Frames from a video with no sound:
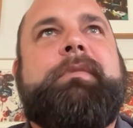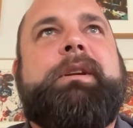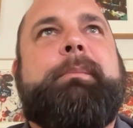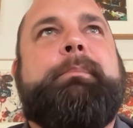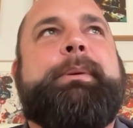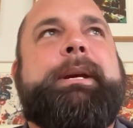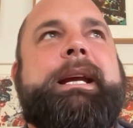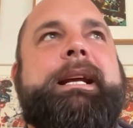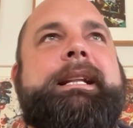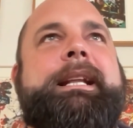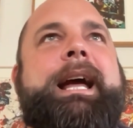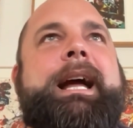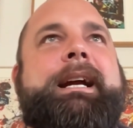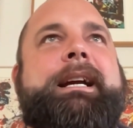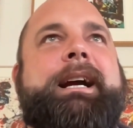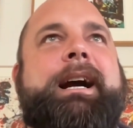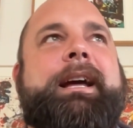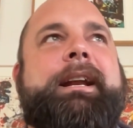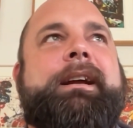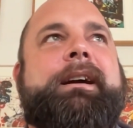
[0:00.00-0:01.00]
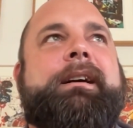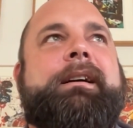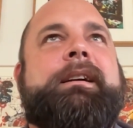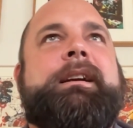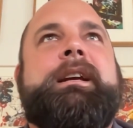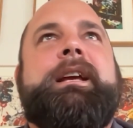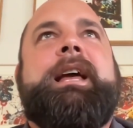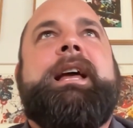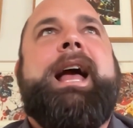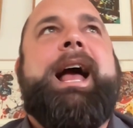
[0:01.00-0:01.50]
being that kind of
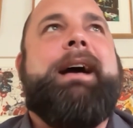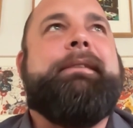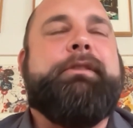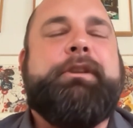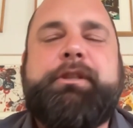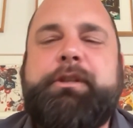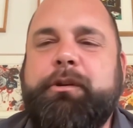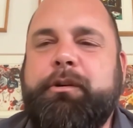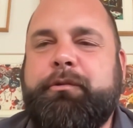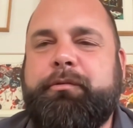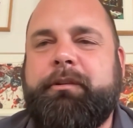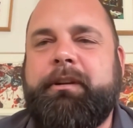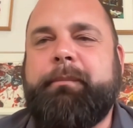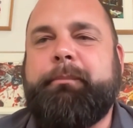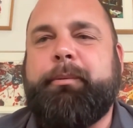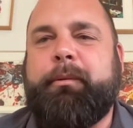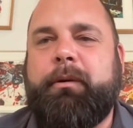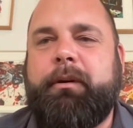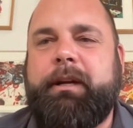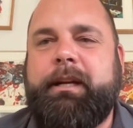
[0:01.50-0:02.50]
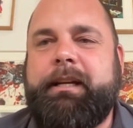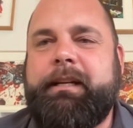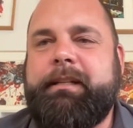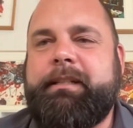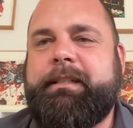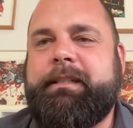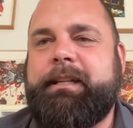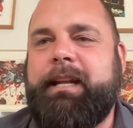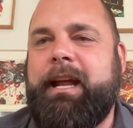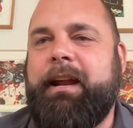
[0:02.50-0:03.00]
having 2-3
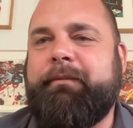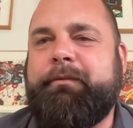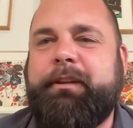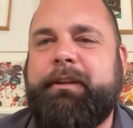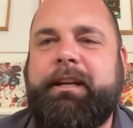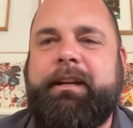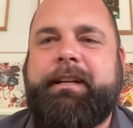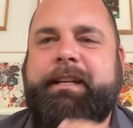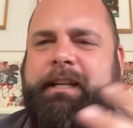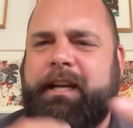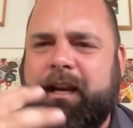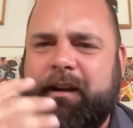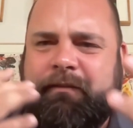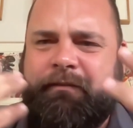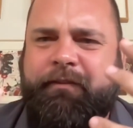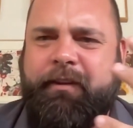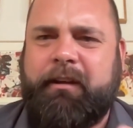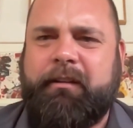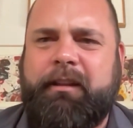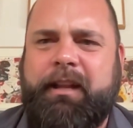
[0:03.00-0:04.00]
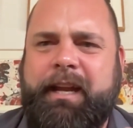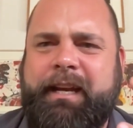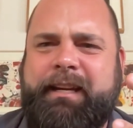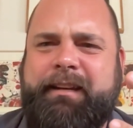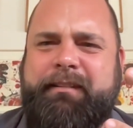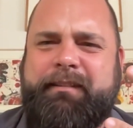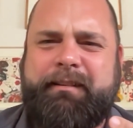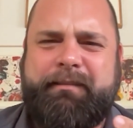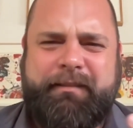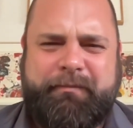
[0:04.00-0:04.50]
employees, everything kind of felt like
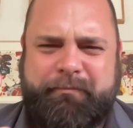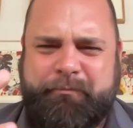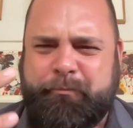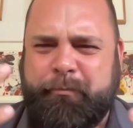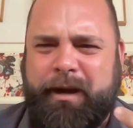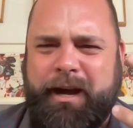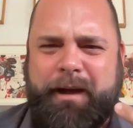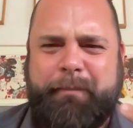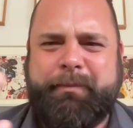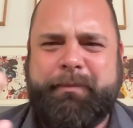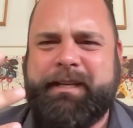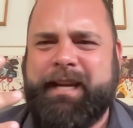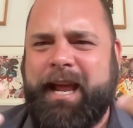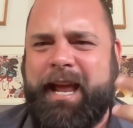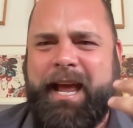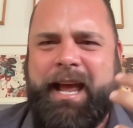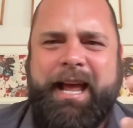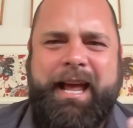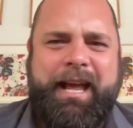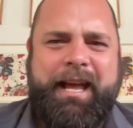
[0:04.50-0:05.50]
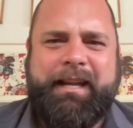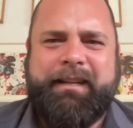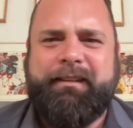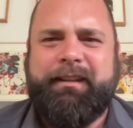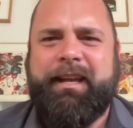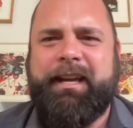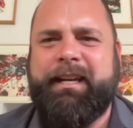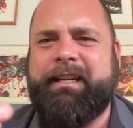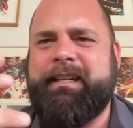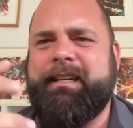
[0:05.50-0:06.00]
mom, dad,
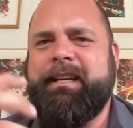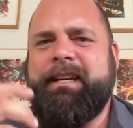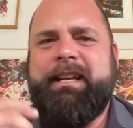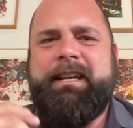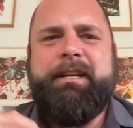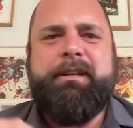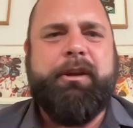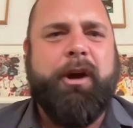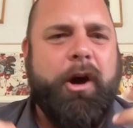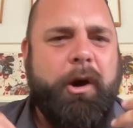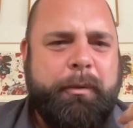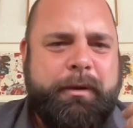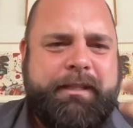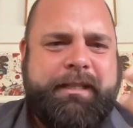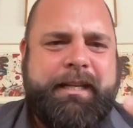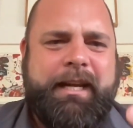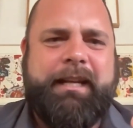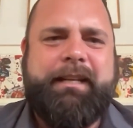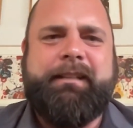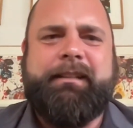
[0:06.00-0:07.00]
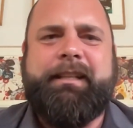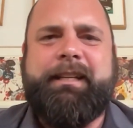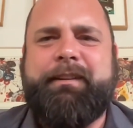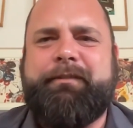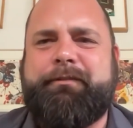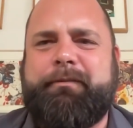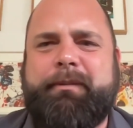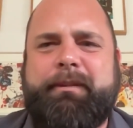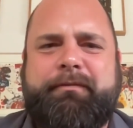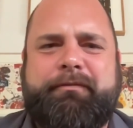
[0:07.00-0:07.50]
like you always had to lead
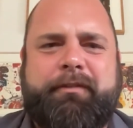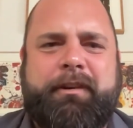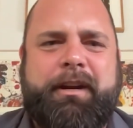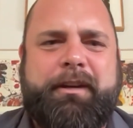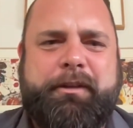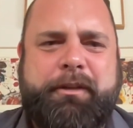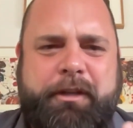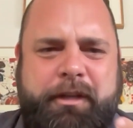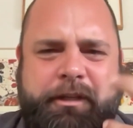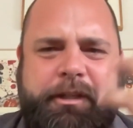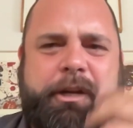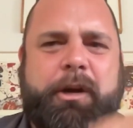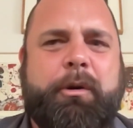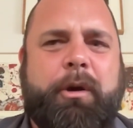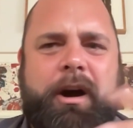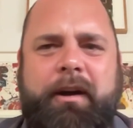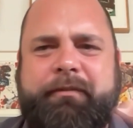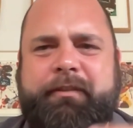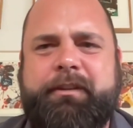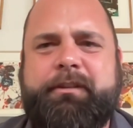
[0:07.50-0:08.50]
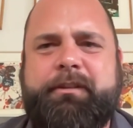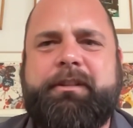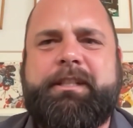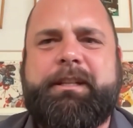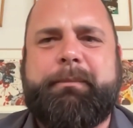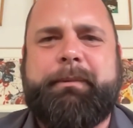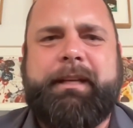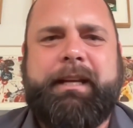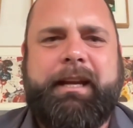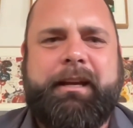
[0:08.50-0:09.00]
from the front. You couldn't go off and do
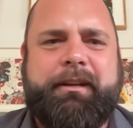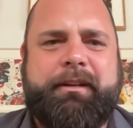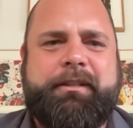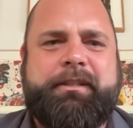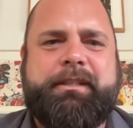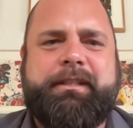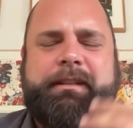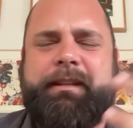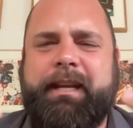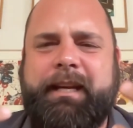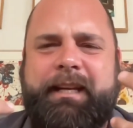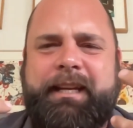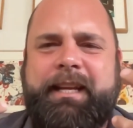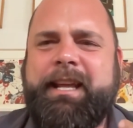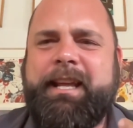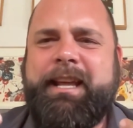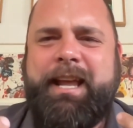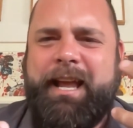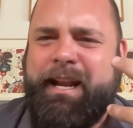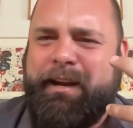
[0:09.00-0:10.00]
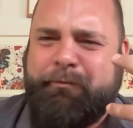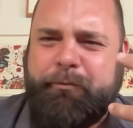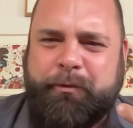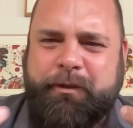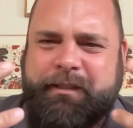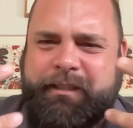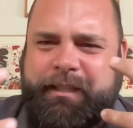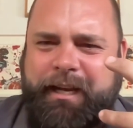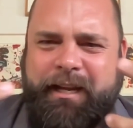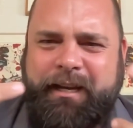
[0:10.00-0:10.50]
something else. And
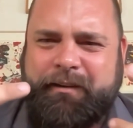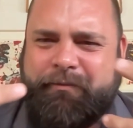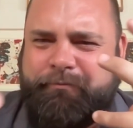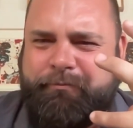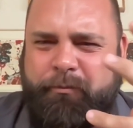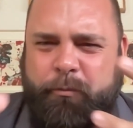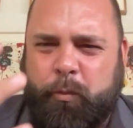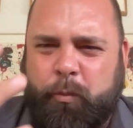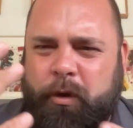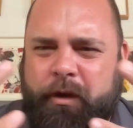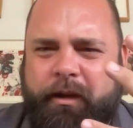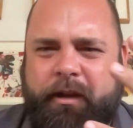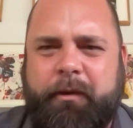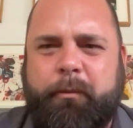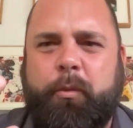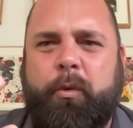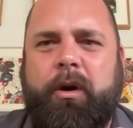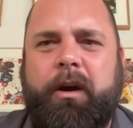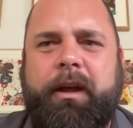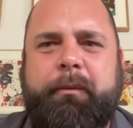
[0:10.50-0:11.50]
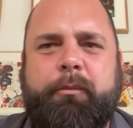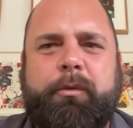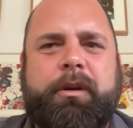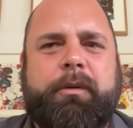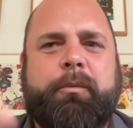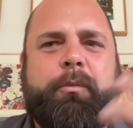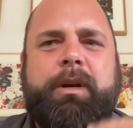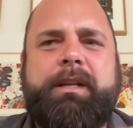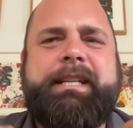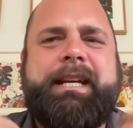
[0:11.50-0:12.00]
everyone's kind of one-on-one, where
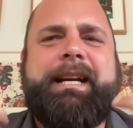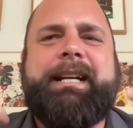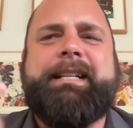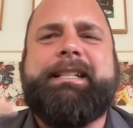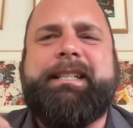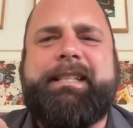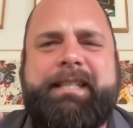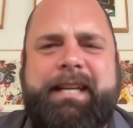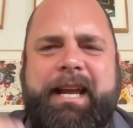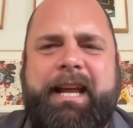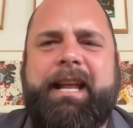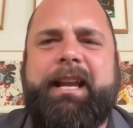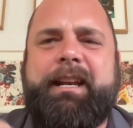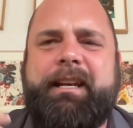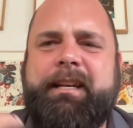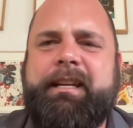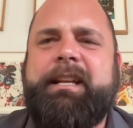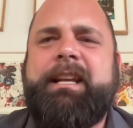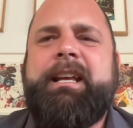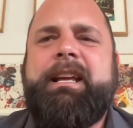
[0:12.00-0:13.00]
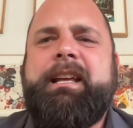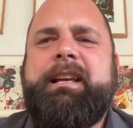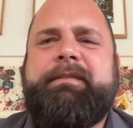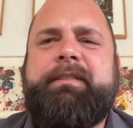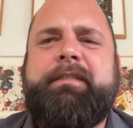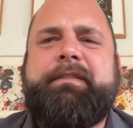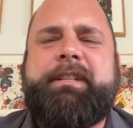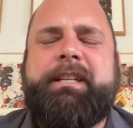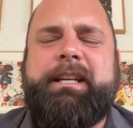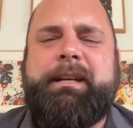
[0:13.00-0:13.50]
once I got to 10,
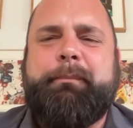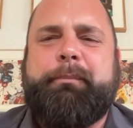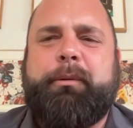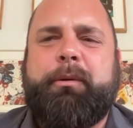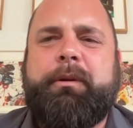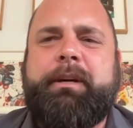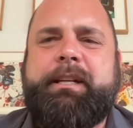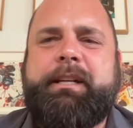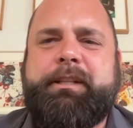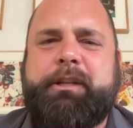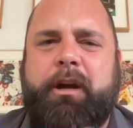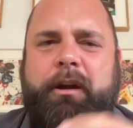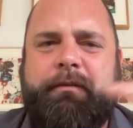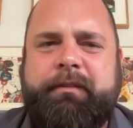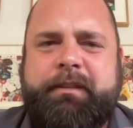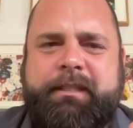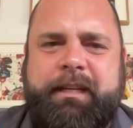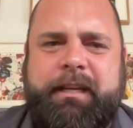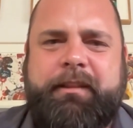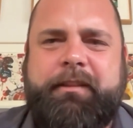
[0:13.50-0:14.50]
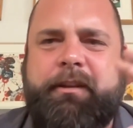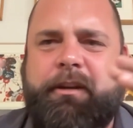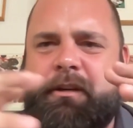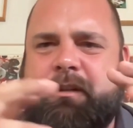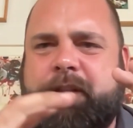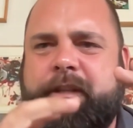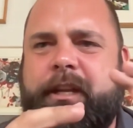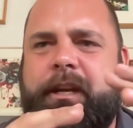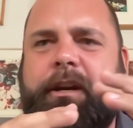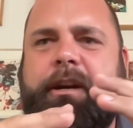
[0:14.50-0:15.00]
15 employees, all of a sudden
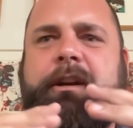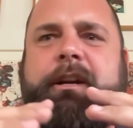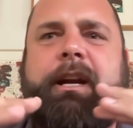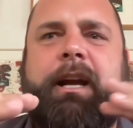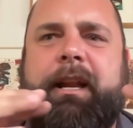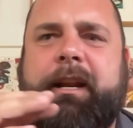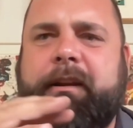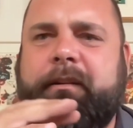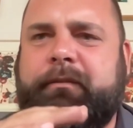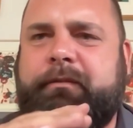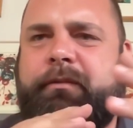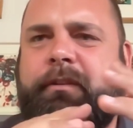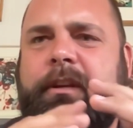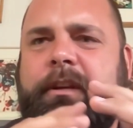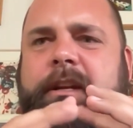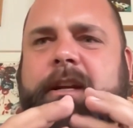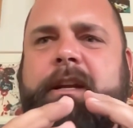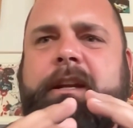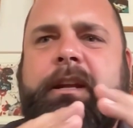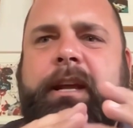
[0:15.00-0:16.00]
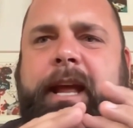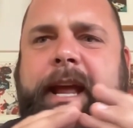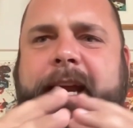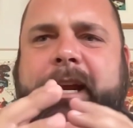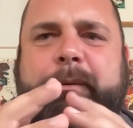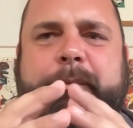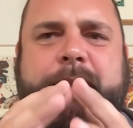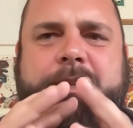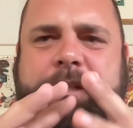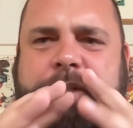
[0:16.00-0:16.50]
they're kind of
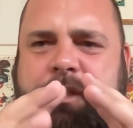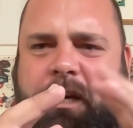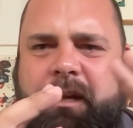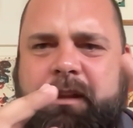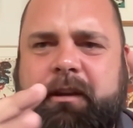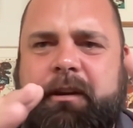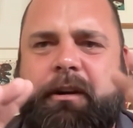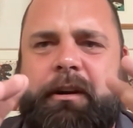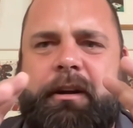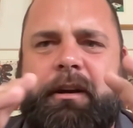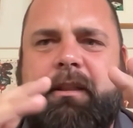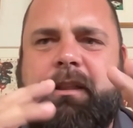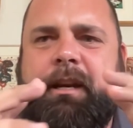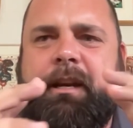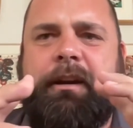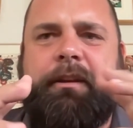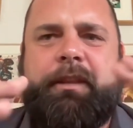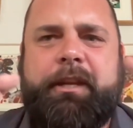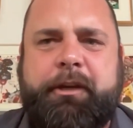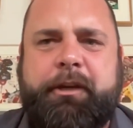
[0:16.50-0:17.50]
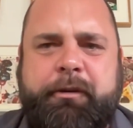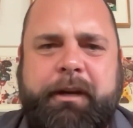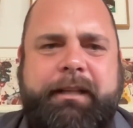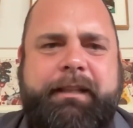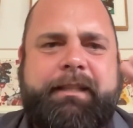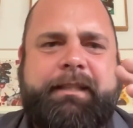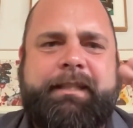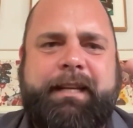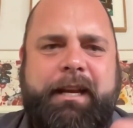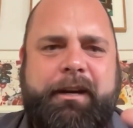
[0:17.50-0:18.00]
hanging with each other and they create
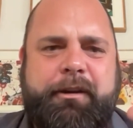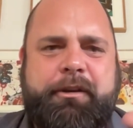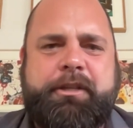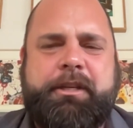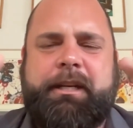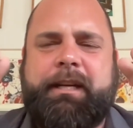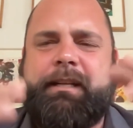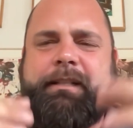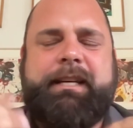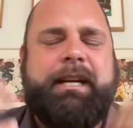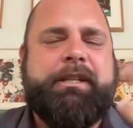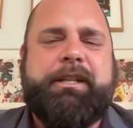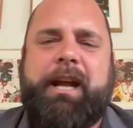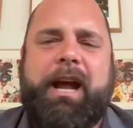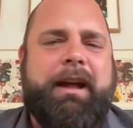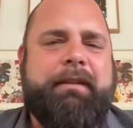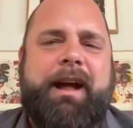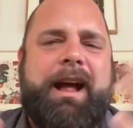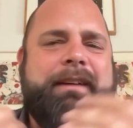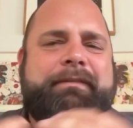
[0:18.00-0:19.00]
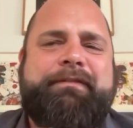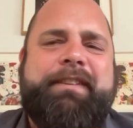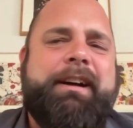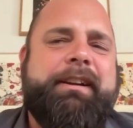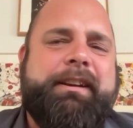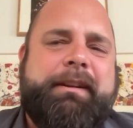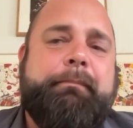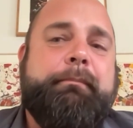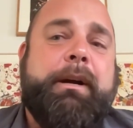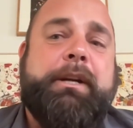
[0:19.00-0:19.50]
this energy. And it's actually, I
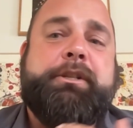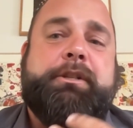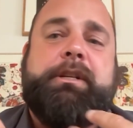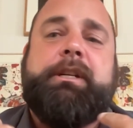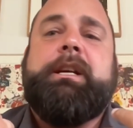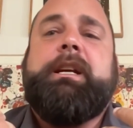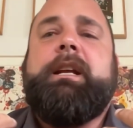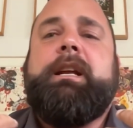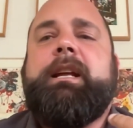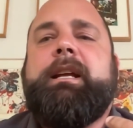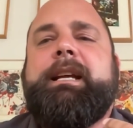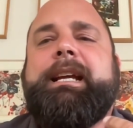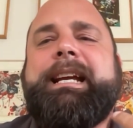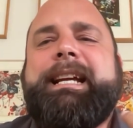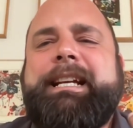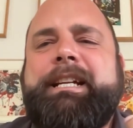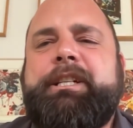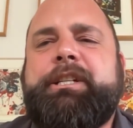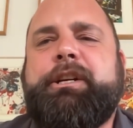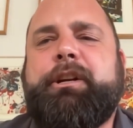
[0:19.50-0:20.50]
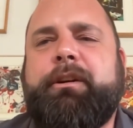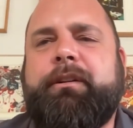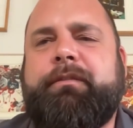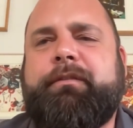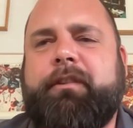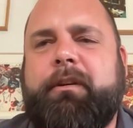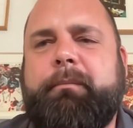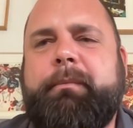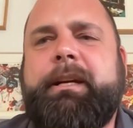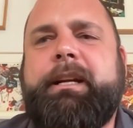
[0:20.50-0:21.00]
found it much easier
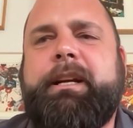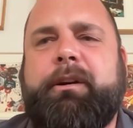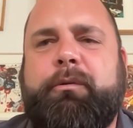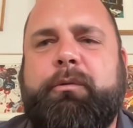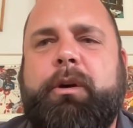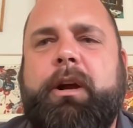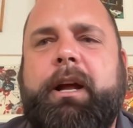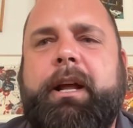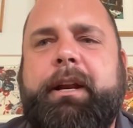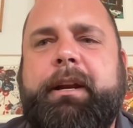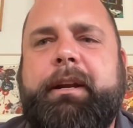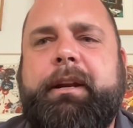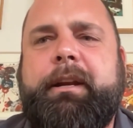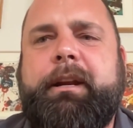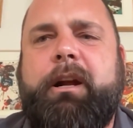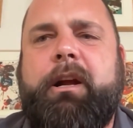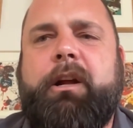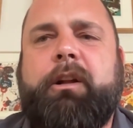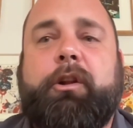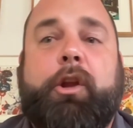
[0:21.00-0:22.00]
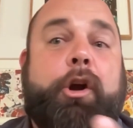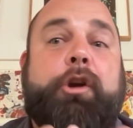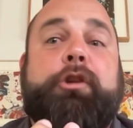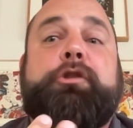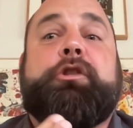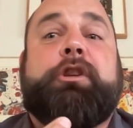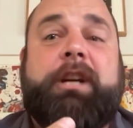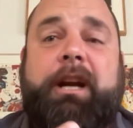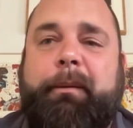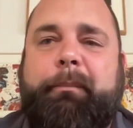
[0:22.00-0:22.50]
for me to run a
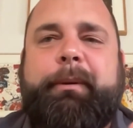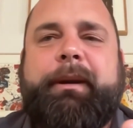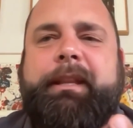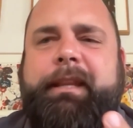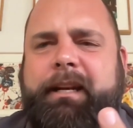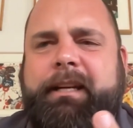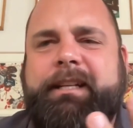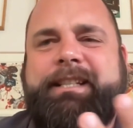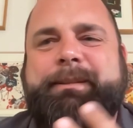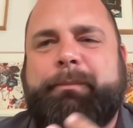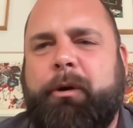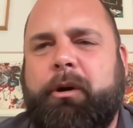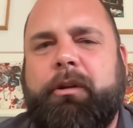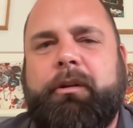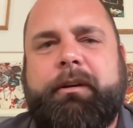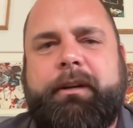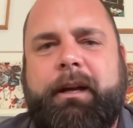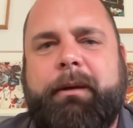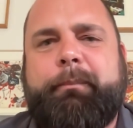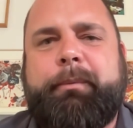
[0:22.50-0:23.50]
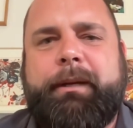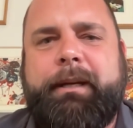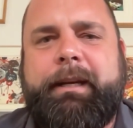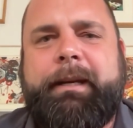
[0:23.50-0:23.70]
larger company than a smaller company.